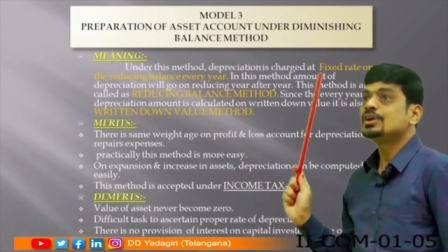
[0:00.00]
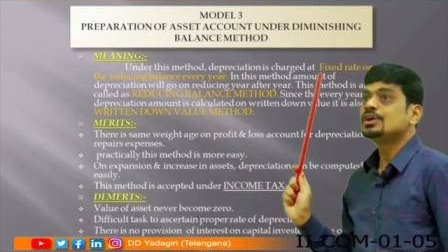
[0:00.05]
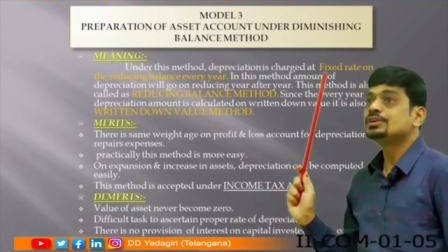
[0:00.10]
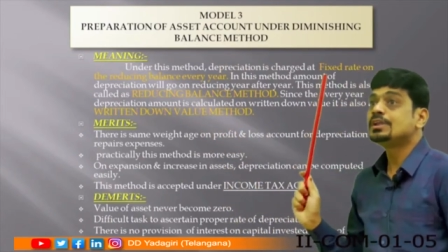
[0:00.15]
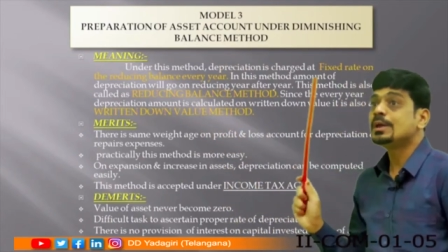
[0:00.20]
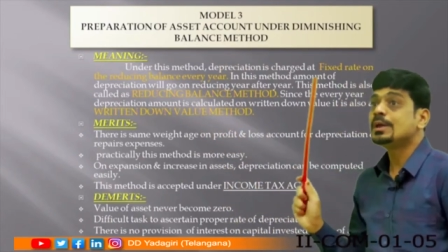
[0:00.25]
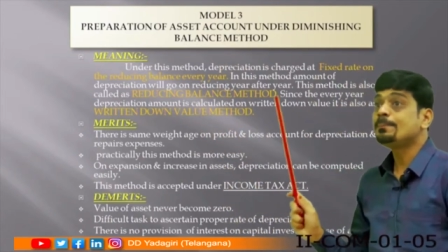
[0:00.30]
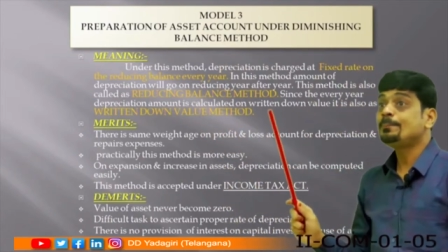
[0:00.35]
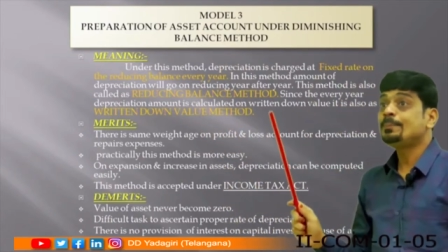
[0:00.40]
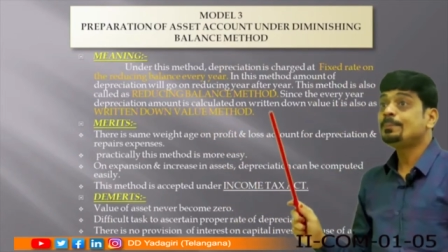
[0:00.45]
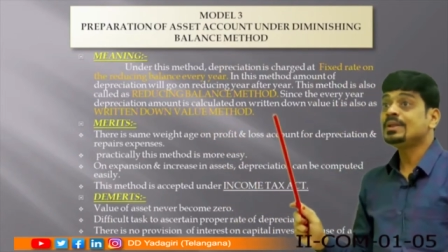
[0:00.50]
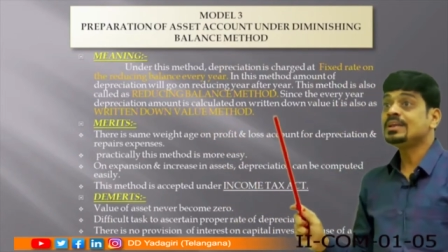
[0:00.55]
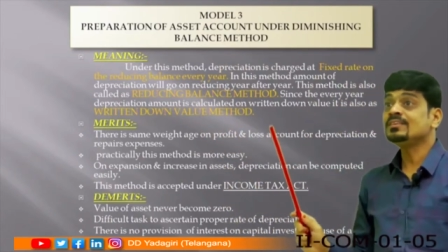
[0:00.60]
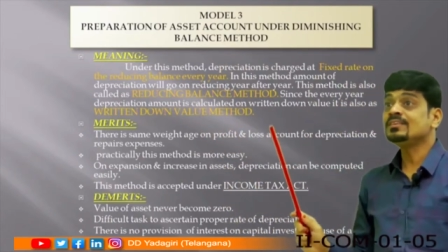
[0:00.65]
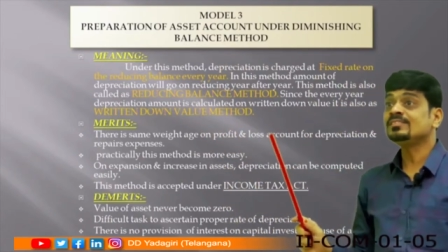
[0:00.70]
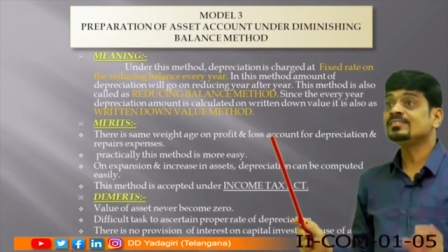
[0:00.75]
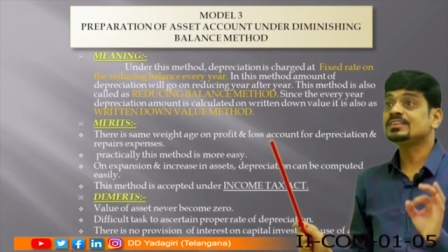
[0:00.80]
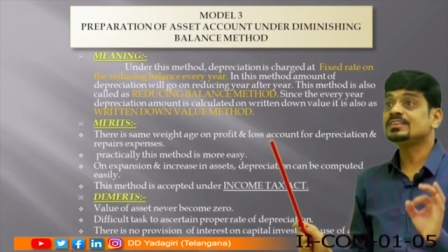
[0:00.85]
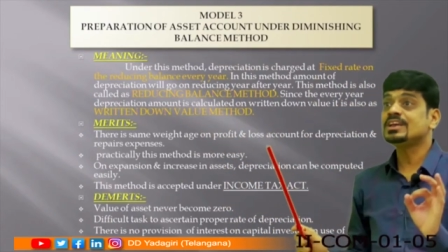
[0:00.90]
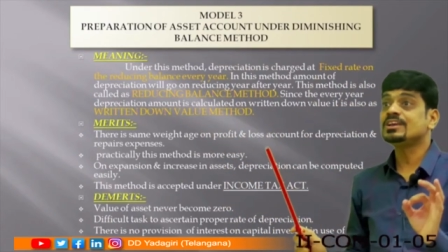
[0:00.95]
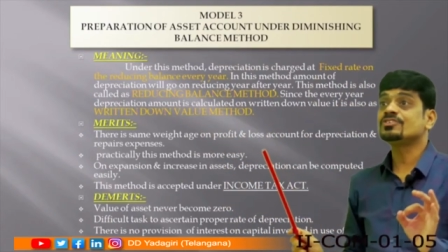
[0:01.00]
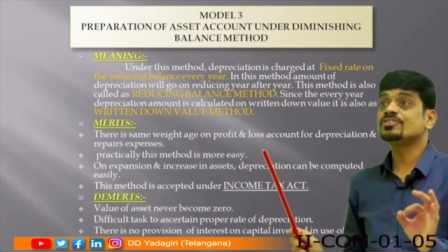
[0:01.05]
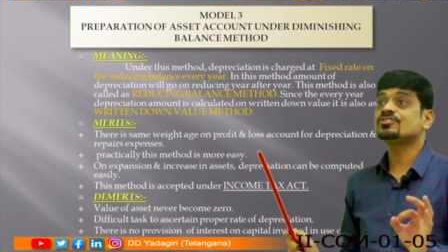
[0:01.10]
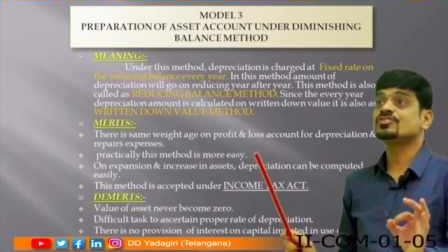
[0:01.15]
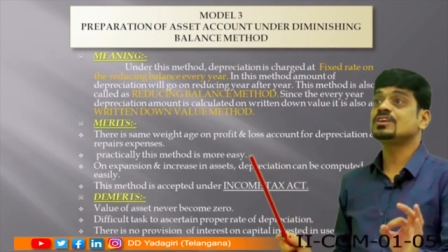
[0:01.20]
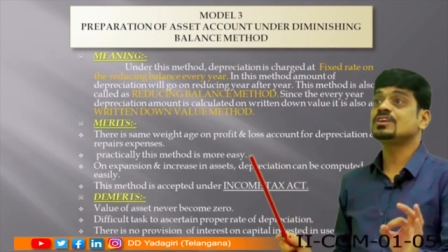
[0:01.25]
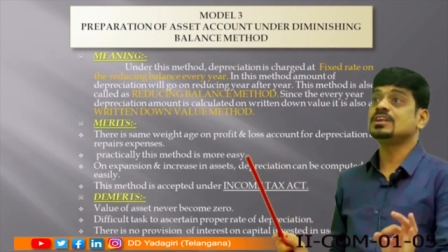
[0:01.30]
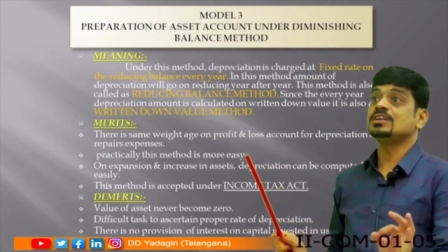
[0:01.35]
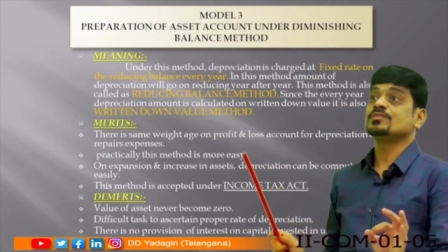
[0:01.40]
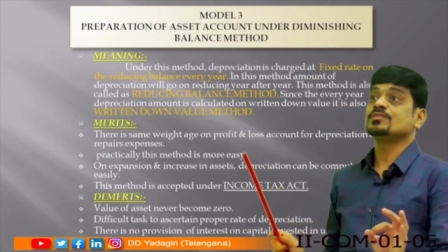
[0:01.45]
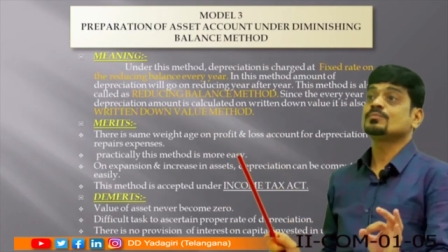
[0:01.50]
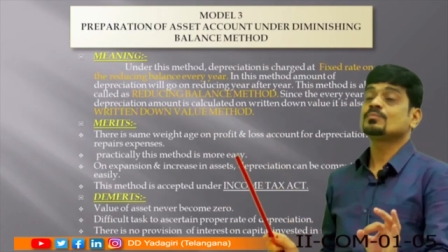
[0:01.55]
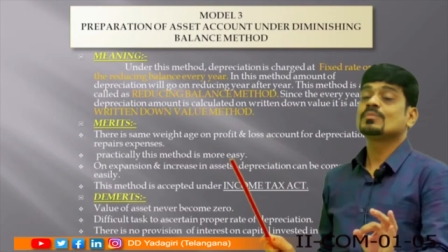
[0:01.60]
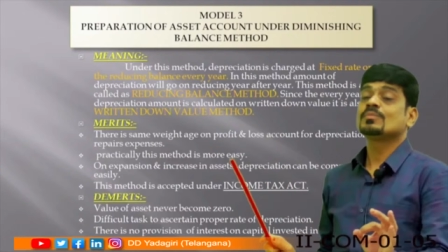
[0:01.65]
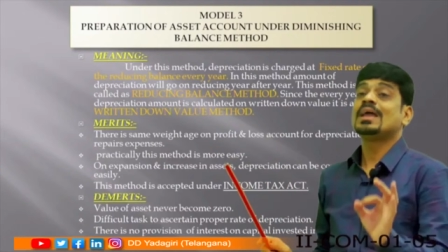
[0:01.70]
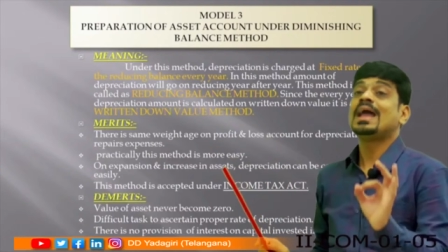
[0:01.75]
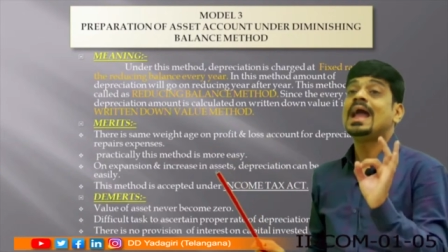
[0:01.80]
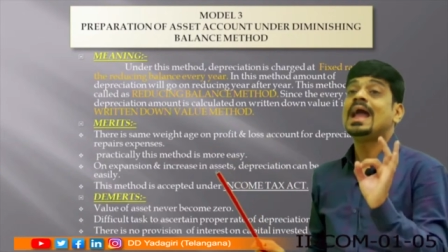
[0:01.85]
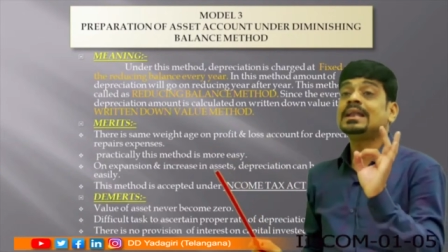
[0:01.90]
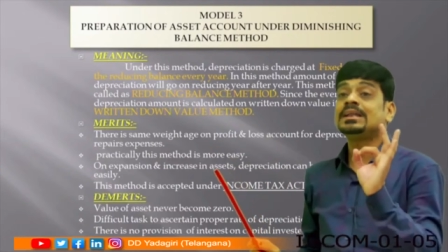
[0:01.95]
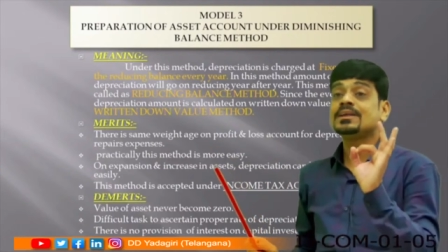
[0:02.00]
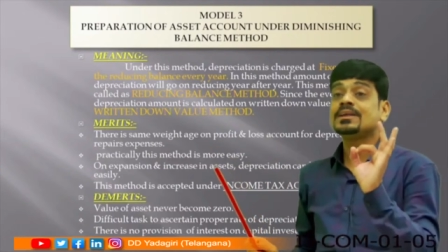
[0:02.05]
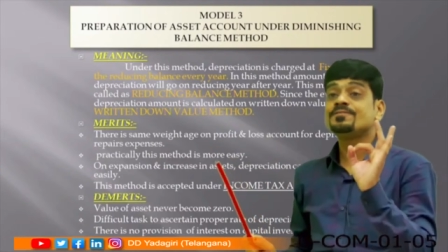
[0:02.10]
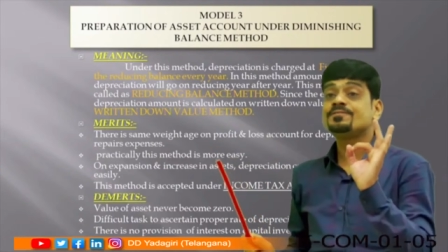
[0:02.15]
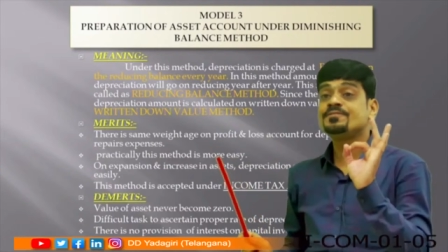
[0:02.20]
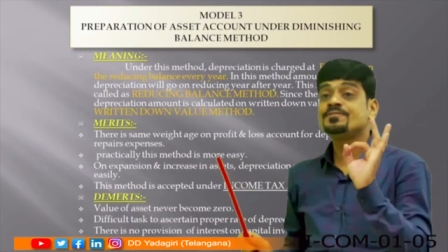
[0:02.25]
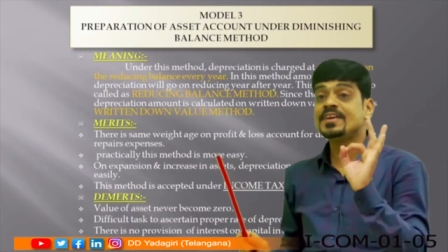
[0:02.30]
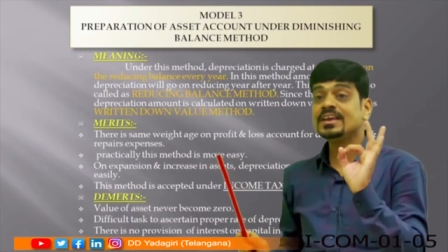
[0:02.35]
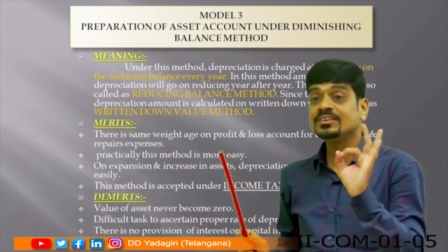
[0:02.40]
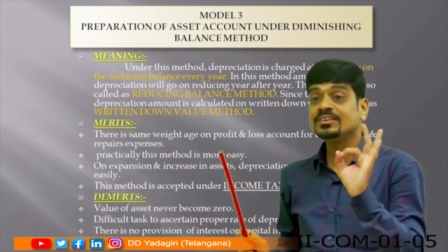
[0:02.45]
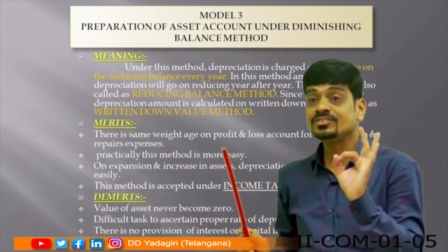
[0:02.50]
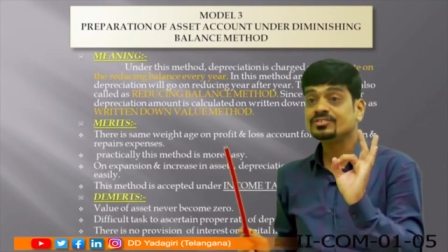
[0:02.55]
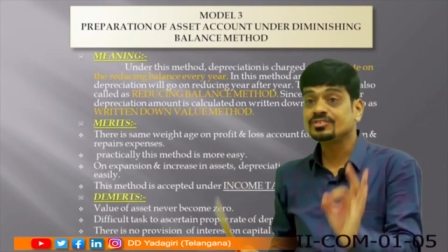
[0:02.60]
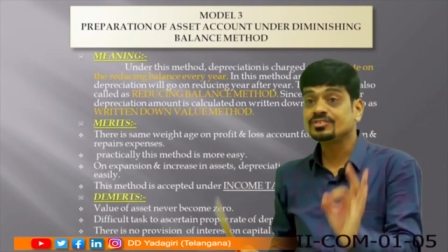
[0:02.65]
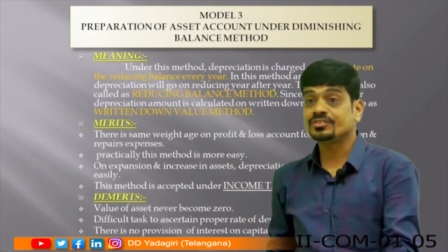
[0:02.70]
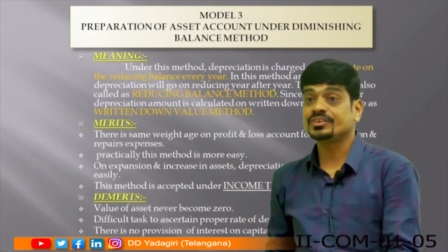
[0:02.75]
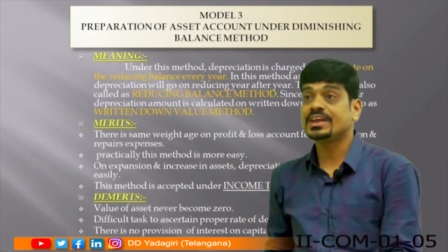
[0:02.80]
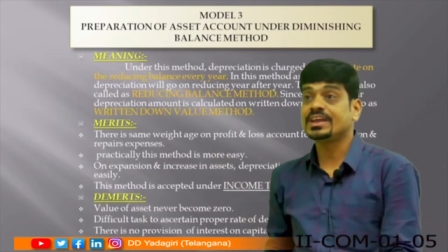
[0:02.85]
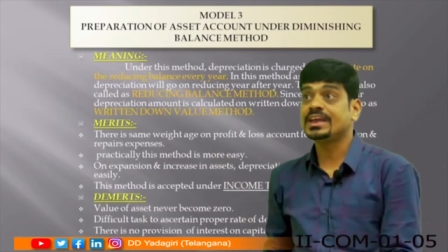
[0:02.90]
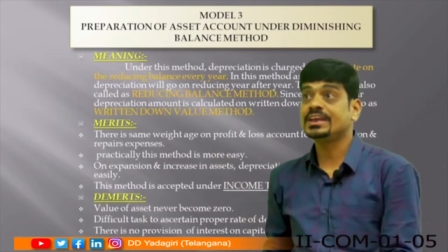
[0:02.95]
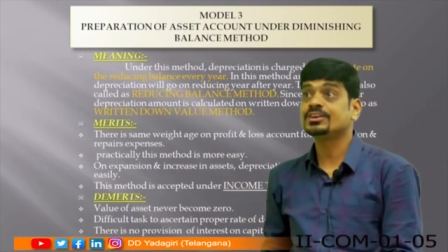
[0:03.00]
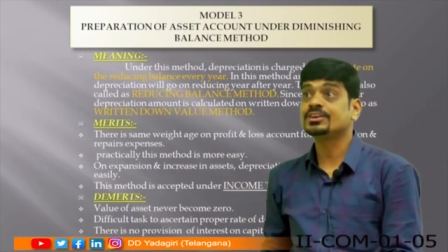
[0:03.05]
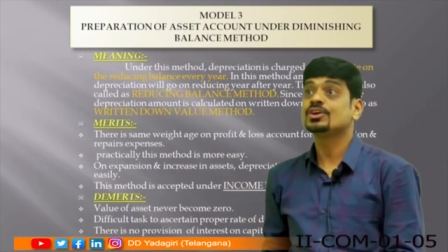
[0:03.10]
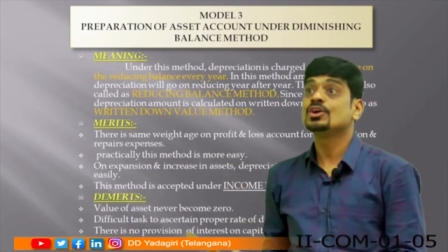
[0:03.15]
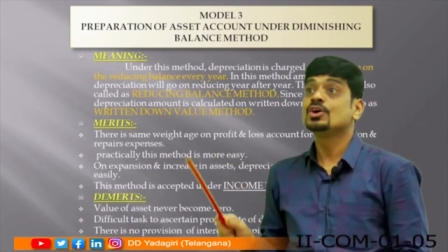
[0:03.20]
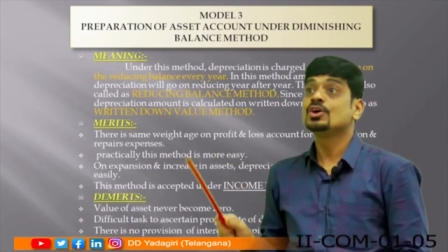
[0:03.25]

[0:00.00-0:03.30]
depreciation at a fixed rate